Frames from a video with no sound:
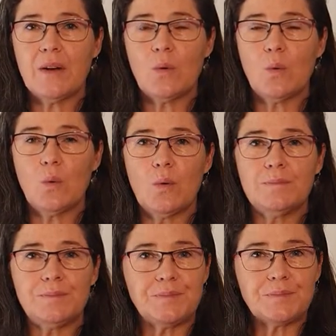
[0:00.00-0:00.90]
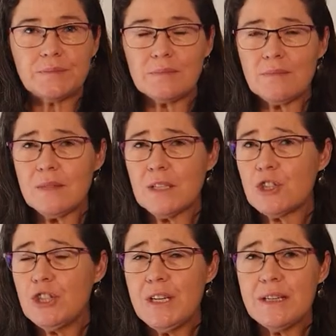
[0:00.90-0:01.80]
or
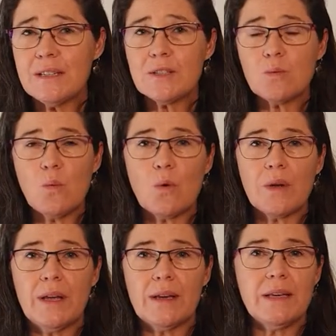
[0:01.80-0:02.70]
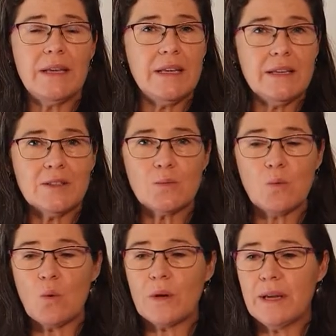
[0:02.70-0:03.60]
she is walking, he is
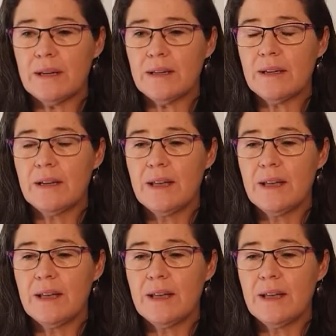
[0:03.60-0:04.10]
walking,